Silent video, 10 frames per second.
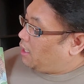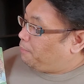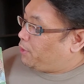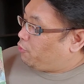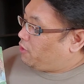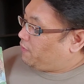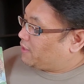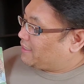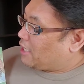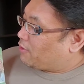A
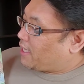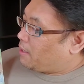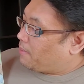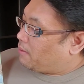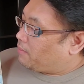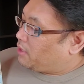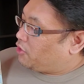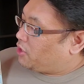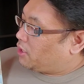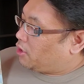beautiful sound came up.
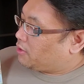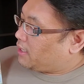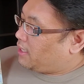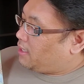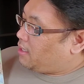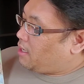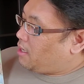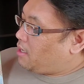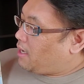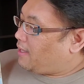She looked in,
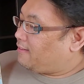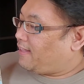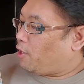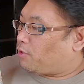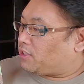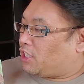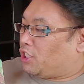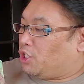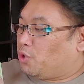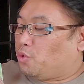and there was a
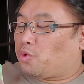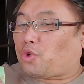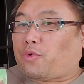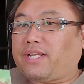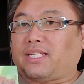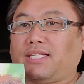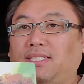new cricket